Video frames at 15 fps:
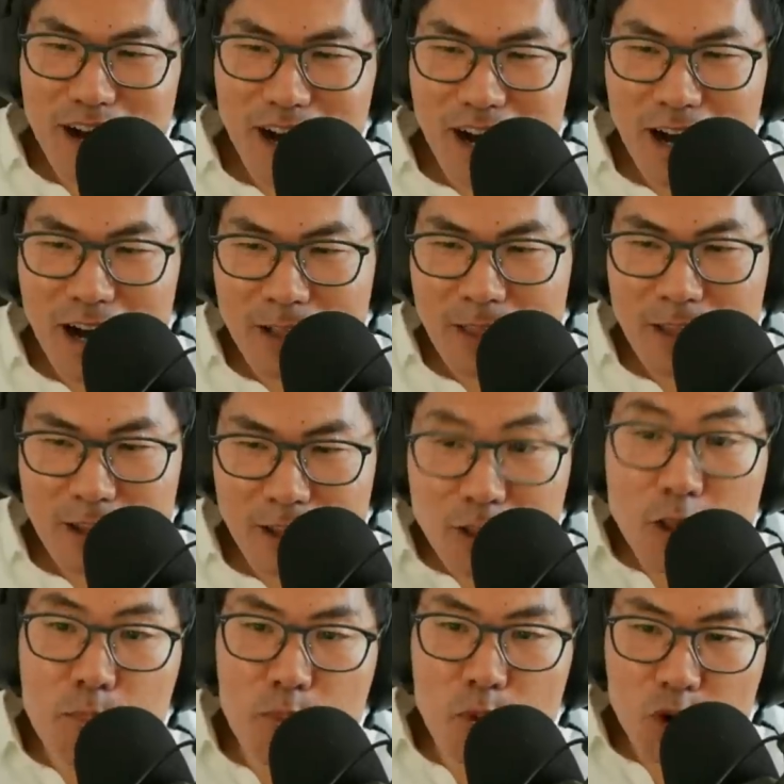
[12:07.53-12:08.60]
on the
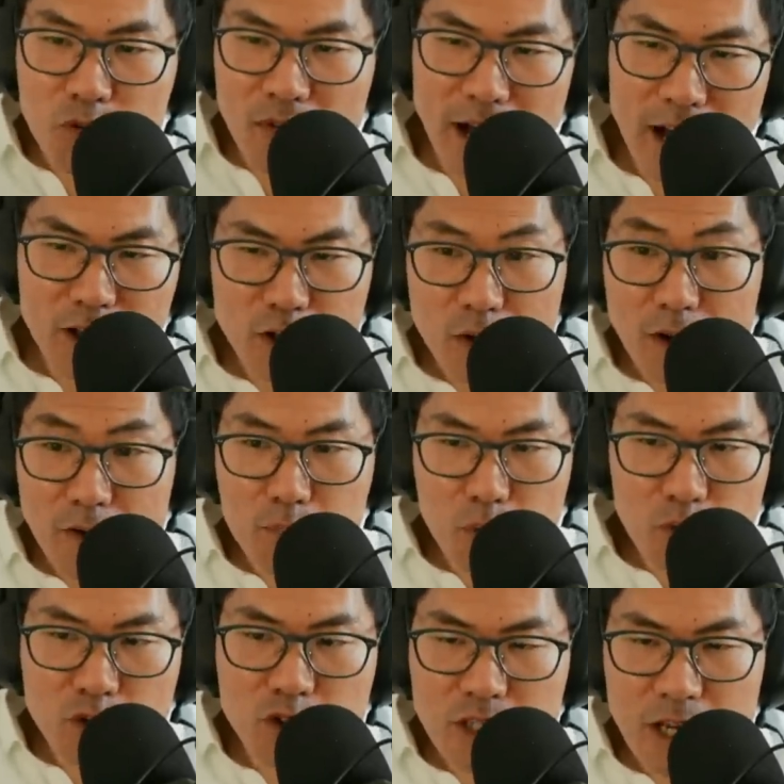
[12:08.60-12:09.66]
book value of
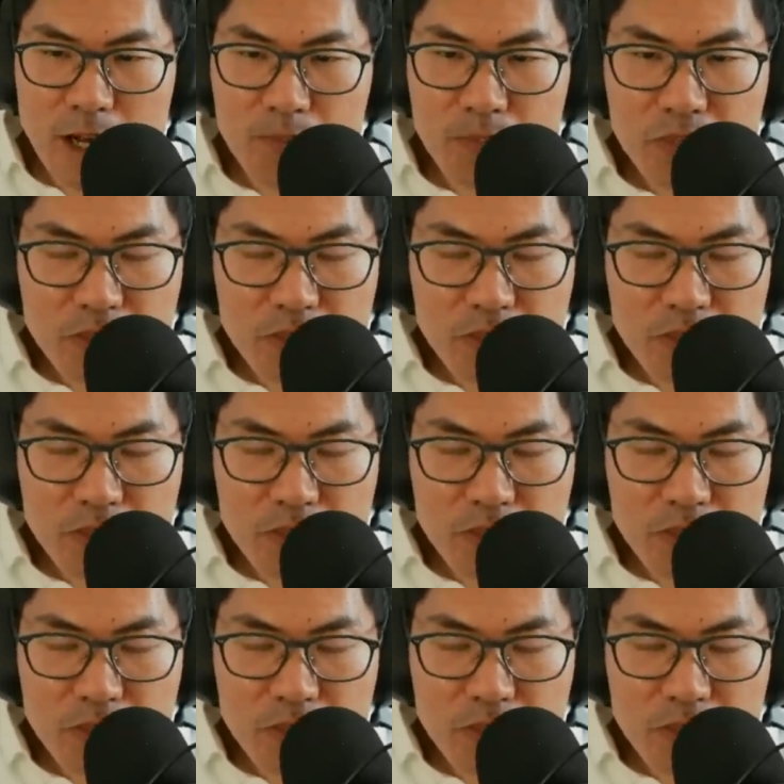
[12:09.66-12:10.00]
Berkshire